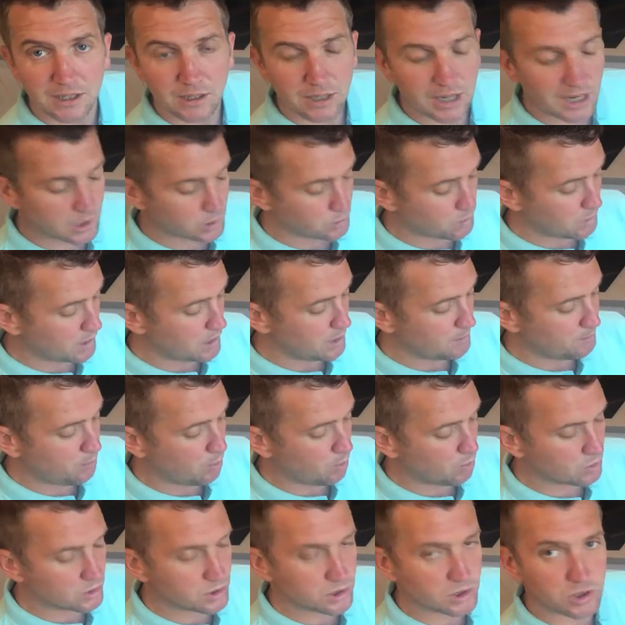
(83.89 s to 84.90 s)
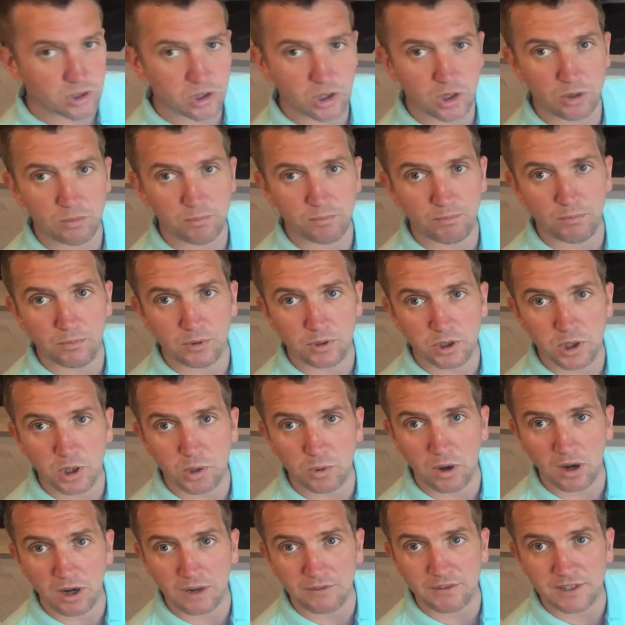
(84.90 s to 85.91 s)
That's where you put
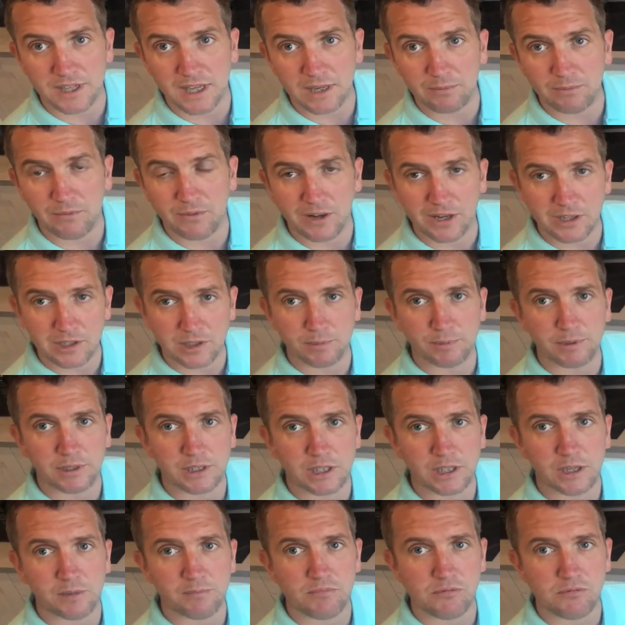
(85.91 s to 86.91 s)
two olives in with a little bit of the